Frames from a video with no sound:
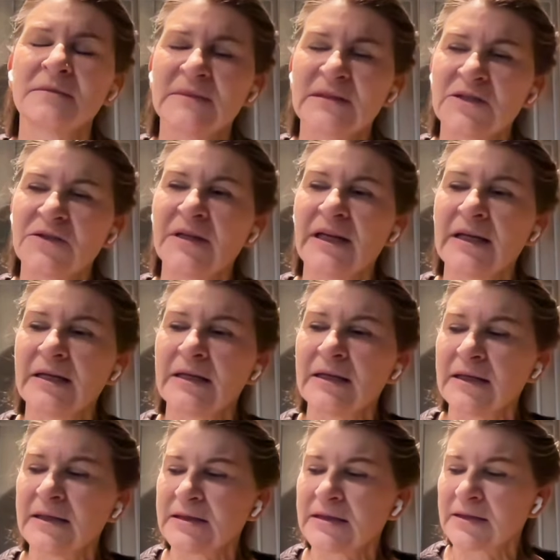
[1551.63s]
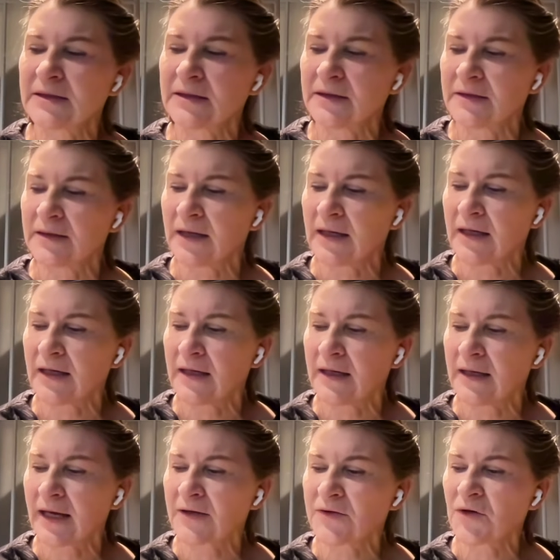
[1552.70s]
So then it's uh,
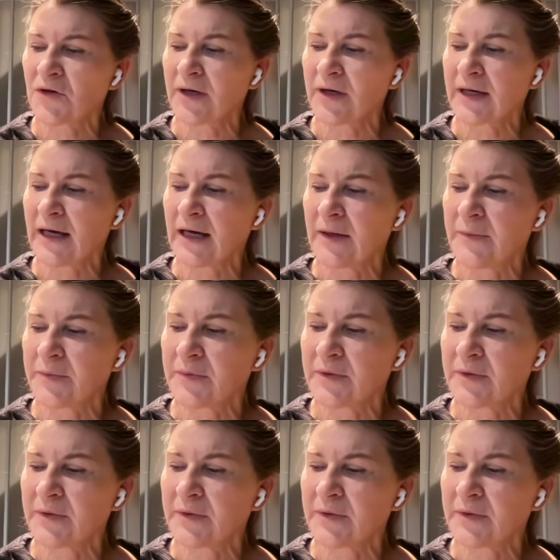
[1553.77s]
growing up.